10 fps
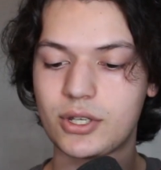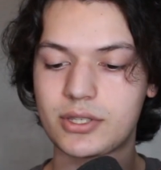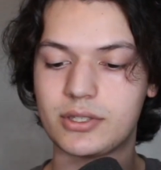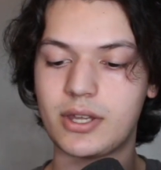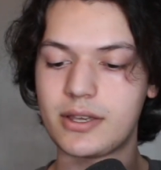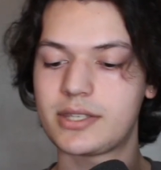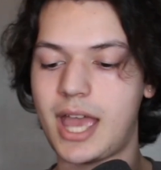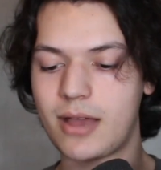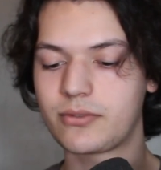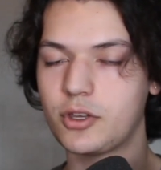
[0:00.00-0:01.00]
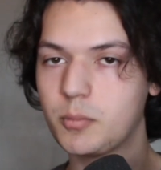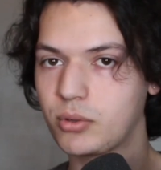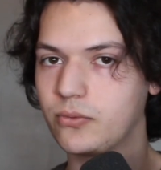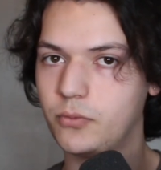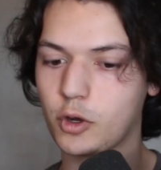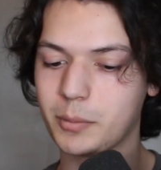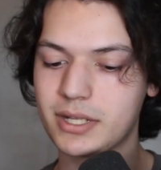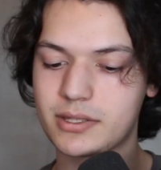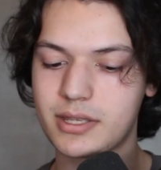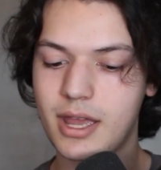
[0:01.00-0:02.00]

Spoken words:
does have good performance